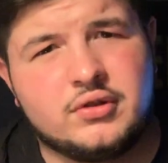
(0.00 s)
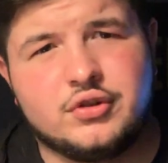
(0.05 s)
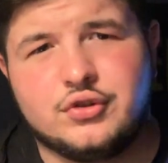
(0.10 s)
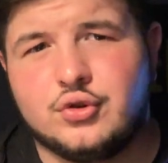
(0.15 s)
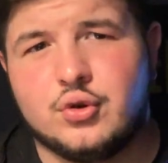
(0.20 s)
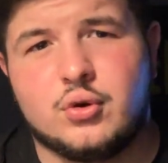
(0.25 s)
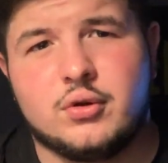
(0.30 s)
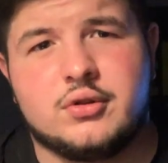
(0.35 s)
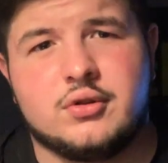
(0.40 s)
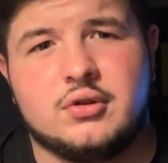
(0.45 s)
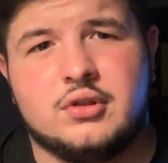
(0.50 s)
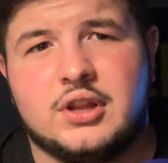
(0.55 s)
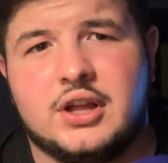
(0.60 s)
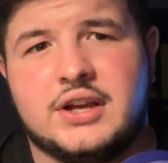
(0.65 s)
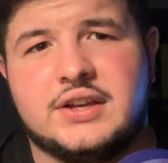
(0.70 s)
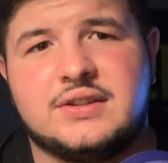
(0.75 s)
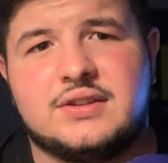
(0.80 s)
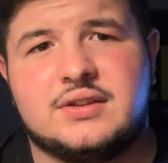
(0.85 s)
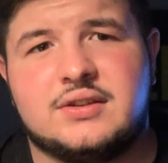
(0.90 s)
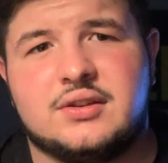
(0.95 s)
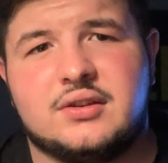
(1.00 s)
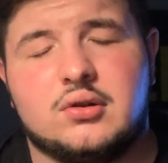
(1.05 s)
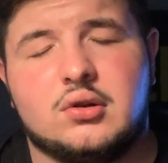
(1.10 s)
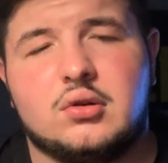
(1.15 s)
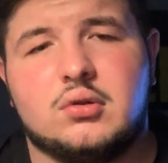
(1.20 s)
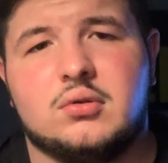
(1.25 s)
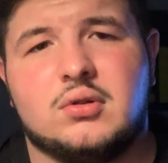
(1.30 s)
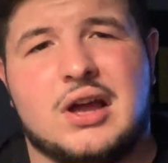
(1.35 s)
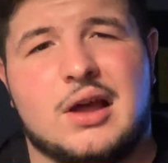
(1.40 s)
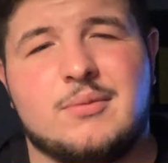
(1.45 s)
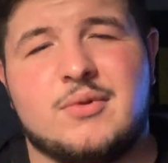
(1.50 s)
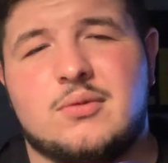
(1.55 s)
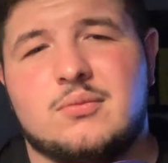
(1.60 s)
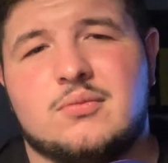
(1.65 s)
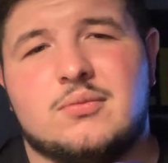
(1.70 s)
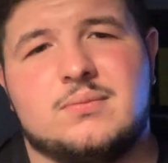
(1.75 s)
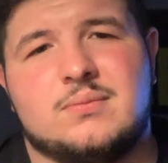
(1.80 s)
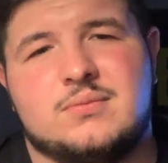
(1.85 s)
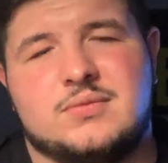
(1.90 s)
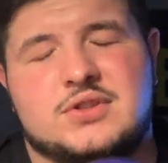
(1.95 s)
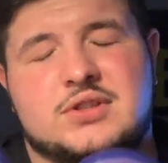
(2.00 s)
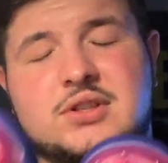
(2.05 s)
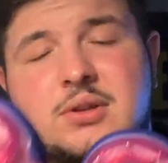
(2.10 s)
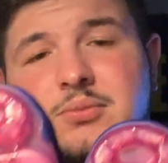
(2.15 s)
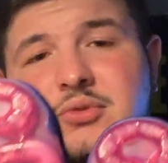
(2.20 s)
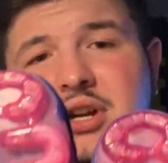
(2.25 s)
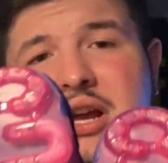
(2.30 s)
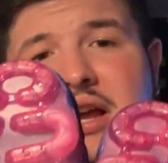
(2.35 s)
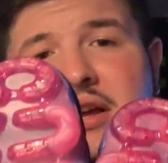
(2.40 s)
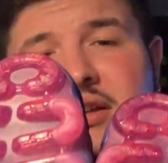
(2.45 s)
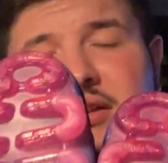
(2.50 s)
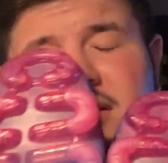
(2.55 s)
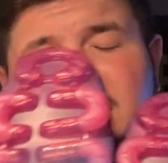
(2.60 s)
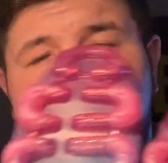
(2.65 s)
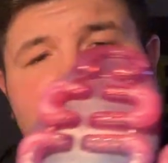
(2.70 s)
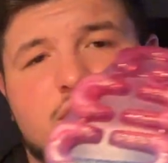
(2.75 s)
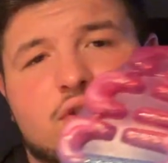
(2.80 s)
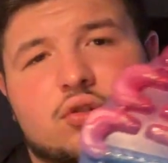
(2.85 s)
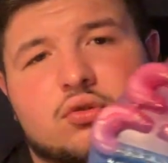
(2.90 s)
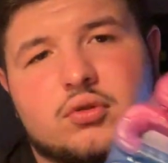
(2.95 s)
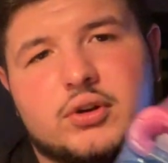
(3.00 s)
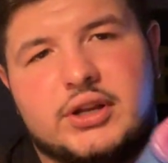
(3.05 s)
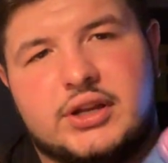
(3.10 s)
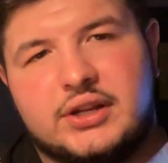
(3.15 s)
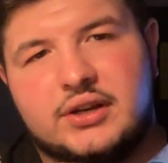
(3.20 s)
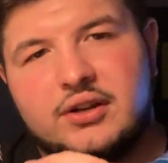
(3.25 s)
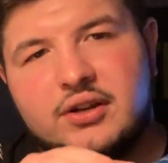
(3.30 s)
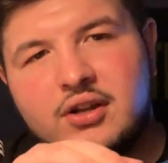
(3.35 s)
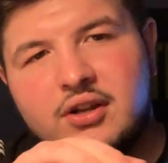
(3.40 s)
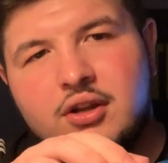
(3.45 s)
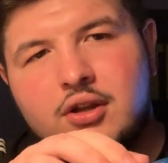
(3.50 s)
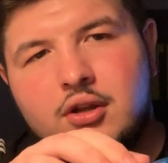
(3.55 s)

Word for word: Northern Lights too. I mean, subtracting the green,